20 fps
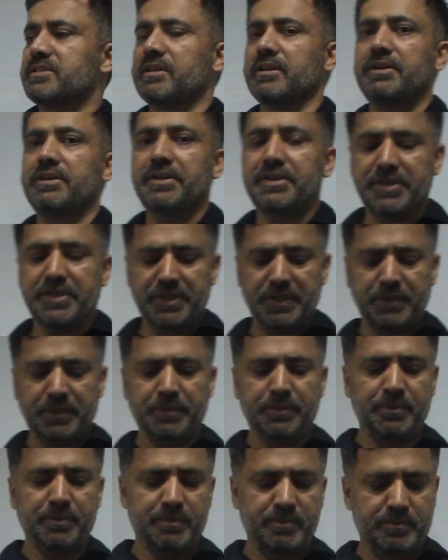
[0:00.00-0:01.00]

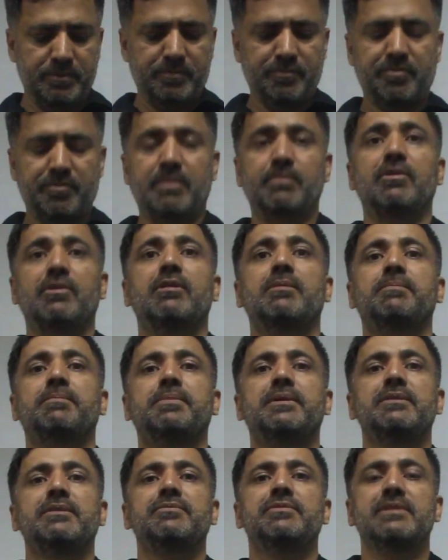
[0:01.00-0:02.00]
continue from our
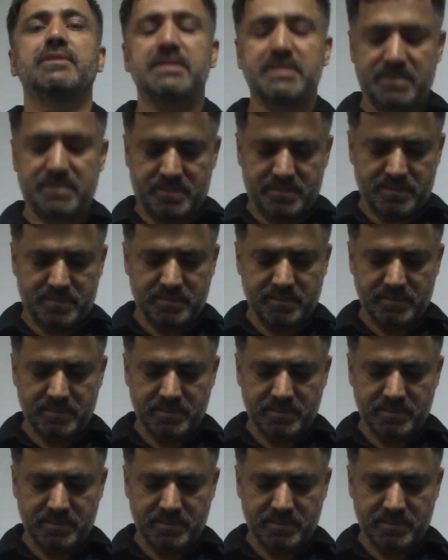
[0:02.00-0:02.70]
previous